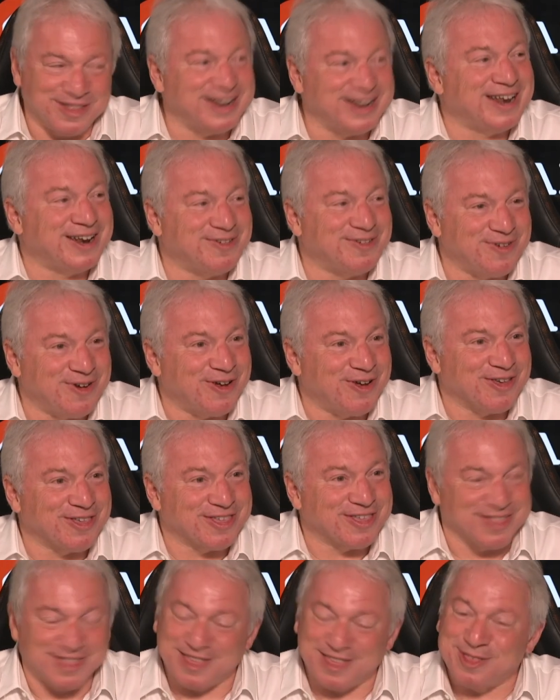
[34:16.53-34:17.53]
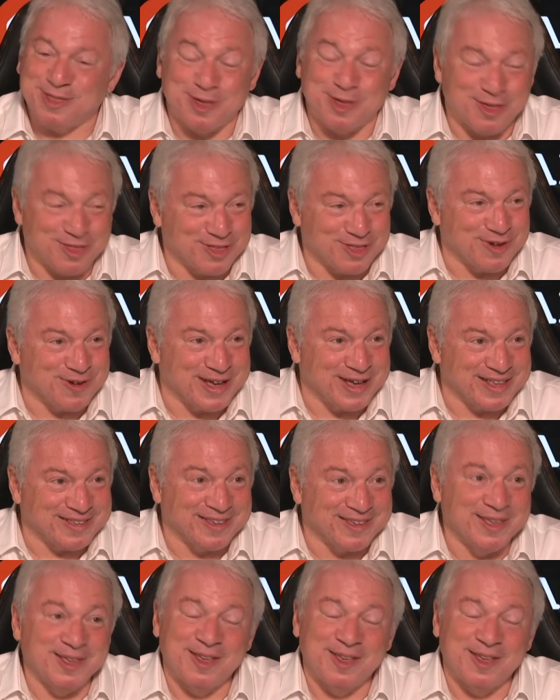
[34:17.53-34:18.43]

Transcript: lender asks, just do it.